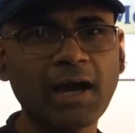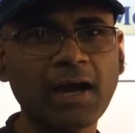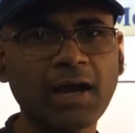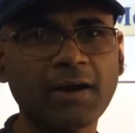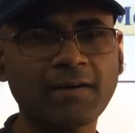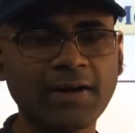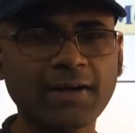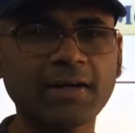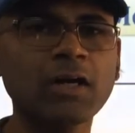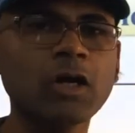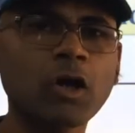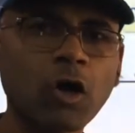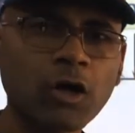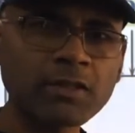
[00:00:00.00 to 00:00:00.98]

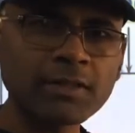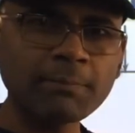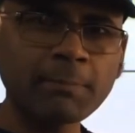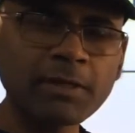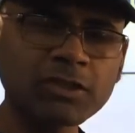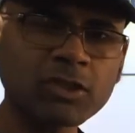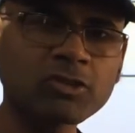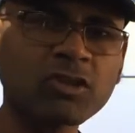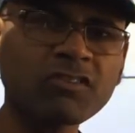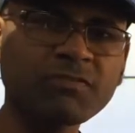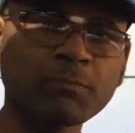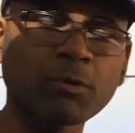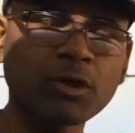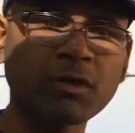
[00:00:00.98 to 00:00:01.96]
Right. On the basis
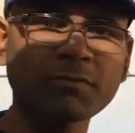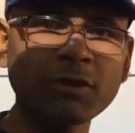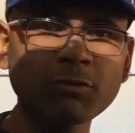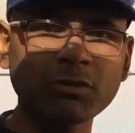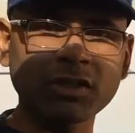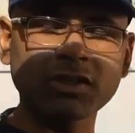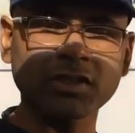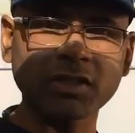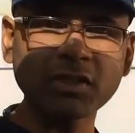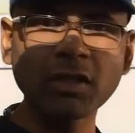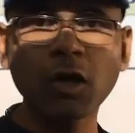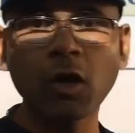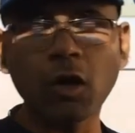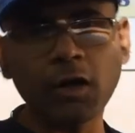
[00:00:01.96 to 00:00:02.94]
of mode of
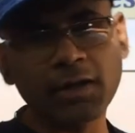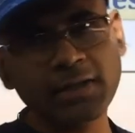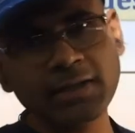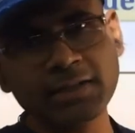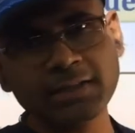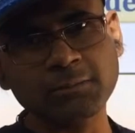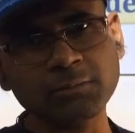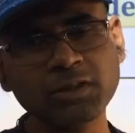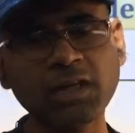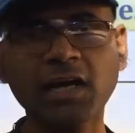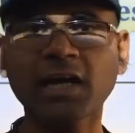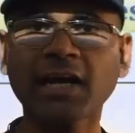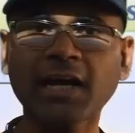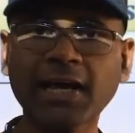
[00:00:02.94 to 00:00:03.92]
nutrition,
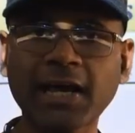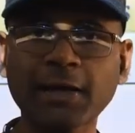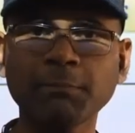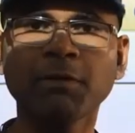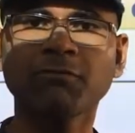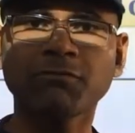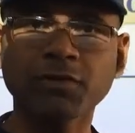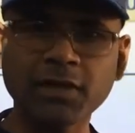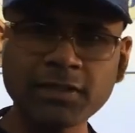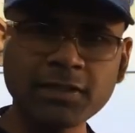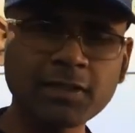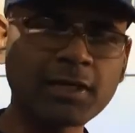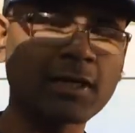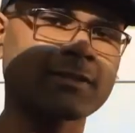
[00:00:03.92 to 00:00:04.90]
organisms can be
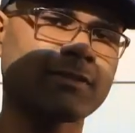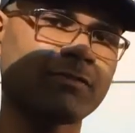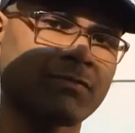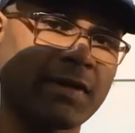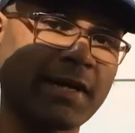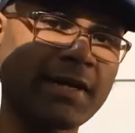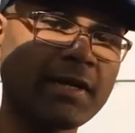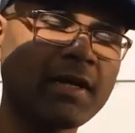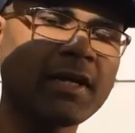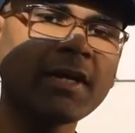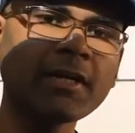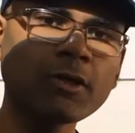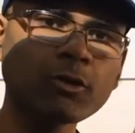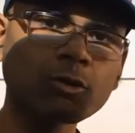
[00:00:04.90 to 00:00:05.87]
further
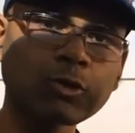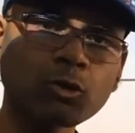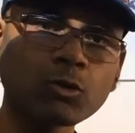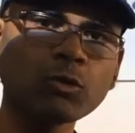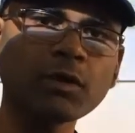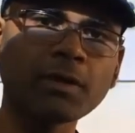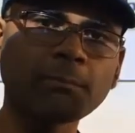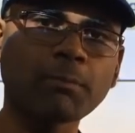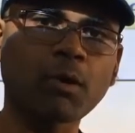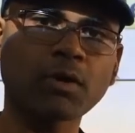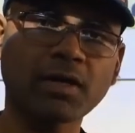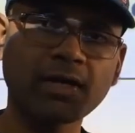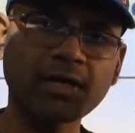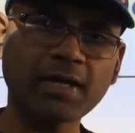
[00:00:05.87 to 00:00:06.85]
classified into two
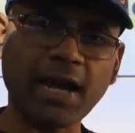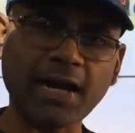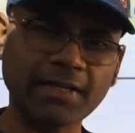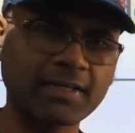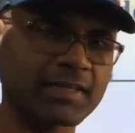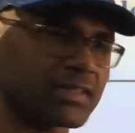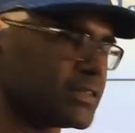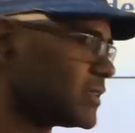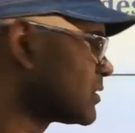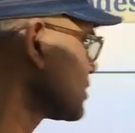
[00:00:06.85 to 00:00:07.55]
important categories.